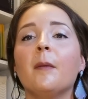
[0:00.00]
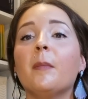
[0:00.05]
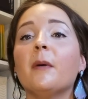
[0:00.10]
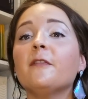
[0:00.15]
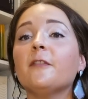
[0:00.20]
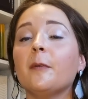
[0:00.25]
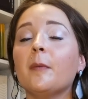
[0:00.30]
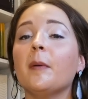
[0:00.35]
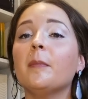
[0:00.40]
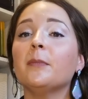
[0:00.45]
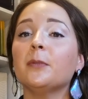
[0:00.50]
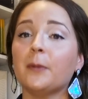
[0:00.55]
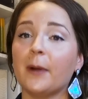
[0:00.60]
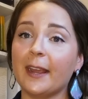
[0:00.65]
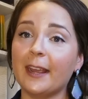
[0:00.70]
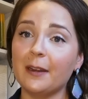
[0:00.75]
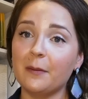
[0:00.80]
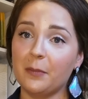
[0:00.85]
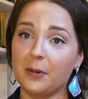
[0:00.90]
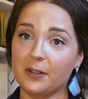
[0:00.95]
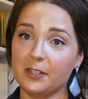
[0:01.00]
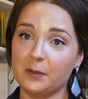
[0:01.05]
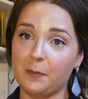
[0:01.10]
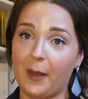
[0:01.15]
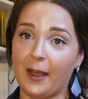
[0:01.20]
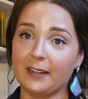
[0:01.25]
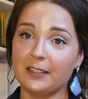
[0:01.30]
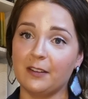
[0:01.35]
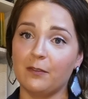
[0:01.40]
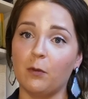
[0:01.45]
But from a brand
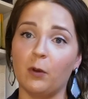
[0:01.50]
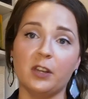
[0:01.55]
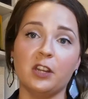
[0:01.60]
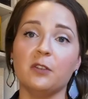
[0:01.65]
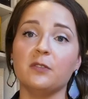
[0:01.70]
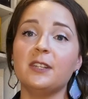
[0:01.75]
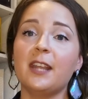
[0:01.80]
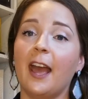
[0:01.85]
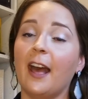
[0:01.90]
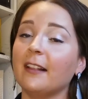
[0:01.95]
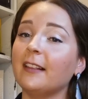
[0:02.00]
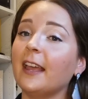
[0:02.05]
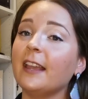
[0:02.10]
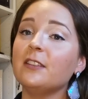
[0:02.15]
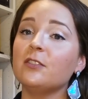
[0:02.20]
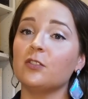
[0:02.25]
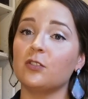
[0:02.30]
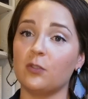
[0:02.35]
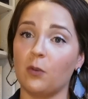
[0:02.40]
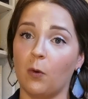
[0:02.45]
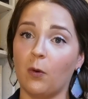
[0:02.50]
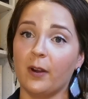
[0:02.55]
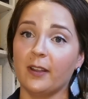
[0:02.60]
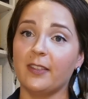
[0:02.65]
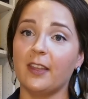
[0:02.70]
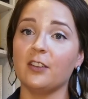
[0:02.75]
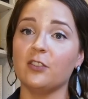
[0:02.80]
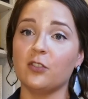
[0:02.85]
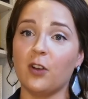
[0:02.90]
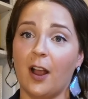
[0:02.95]
perspective, when you tell a story
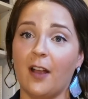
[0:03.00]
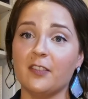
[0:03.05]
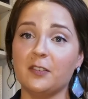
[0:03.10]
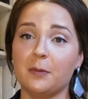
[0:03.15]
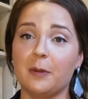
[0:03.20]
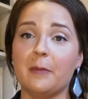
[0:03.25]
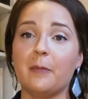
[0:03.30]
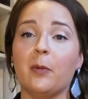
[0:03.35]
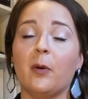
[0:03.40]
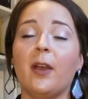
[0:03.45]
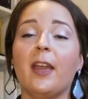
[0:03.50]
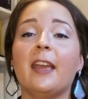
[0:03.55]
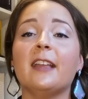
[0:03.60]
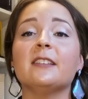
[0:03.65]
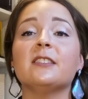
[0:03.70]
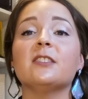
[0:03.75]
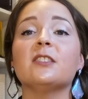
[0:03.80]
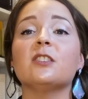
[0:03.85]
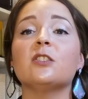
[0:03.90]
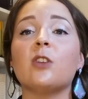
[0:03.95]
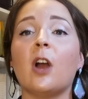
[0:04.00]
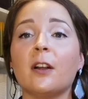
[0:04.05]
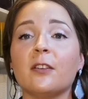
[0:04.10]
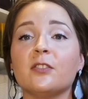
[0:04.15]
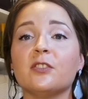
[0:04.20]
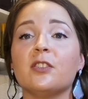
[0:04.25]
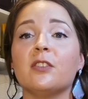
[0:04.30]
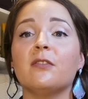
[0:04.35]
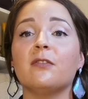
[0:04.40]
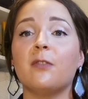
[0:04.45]
that drives people, it
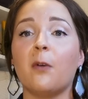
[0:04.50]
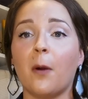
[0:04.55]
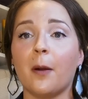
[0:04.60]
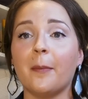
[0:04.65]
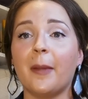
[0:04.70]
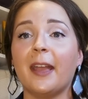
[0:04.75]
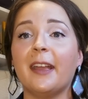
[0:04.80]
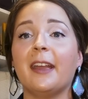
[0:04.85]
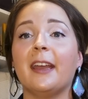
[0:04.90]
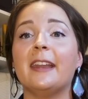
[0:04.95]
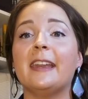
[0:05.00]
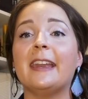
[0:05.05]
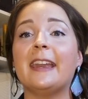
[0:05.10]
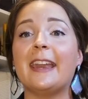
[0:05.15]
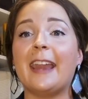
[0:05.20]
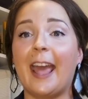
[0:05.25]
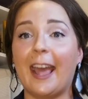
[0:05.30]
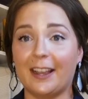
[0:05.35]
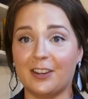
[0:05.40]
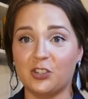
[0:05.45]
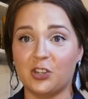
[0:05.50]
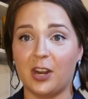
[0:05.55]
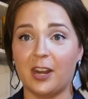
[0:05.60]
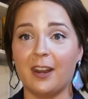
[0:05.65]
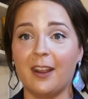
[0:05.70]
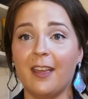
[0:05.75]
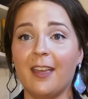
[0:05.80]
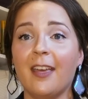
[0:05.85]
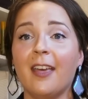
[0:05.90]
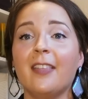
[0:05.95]
starts to form a
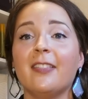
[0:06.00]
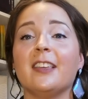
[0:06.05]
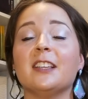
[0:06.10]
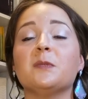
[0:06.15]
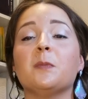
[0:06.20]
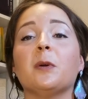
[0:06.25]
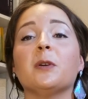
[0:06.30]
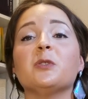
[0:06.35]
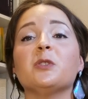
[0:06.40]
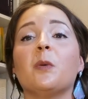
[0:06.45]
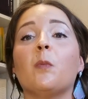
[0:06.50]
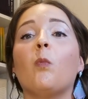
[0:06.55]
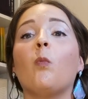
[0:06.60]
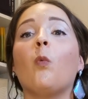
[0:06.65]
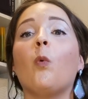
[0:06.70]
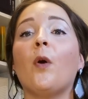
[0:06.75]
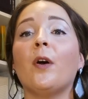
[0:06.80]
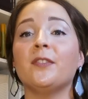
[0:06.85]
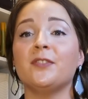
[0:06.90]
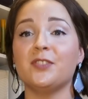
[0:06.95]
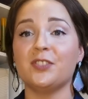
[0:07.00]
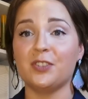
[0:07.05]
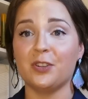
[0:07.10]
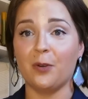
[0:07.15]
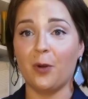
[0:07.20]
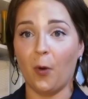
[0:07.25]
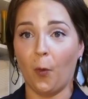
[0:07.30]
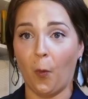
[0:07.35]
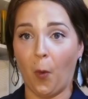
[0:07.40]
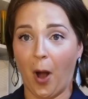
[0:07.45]
connection. This person wants to
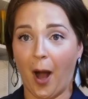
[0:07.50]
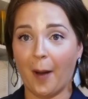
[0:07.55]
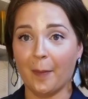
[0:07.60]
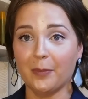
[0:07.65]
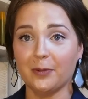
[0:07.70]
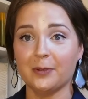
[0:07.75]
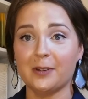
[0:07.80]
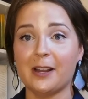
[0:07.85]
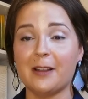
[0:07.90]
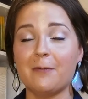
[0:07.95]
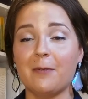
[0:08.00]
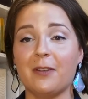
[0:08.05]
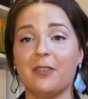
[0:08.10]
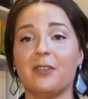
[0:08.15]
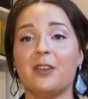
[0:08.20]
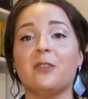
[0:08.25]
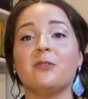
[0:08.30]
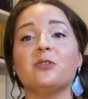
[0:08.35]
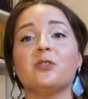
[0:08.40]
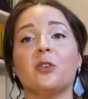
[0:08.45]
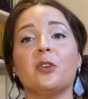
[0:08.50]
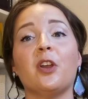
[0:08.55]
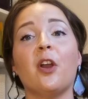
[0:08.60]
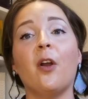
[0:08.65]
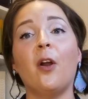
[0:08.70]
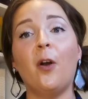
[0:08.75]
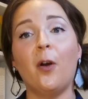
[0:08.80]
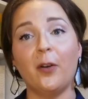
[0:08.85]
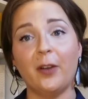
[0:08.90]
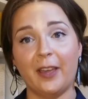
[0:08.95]
cooperate with you, so
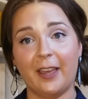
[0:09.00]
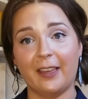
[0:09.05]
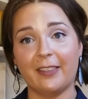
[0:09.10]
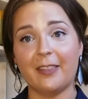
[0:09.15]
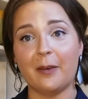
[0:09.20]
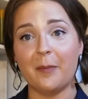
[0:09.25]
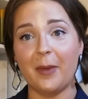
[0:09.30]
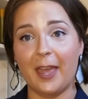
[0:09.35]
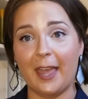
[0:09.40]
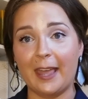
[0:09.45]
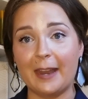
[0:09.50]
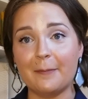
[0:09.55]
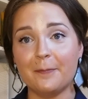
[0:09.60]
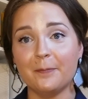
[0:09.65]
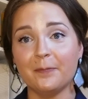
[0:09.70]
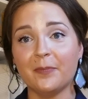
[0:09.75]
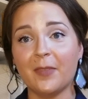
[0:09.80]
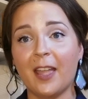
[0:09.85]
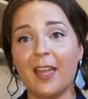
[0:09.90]
you're hooking them in.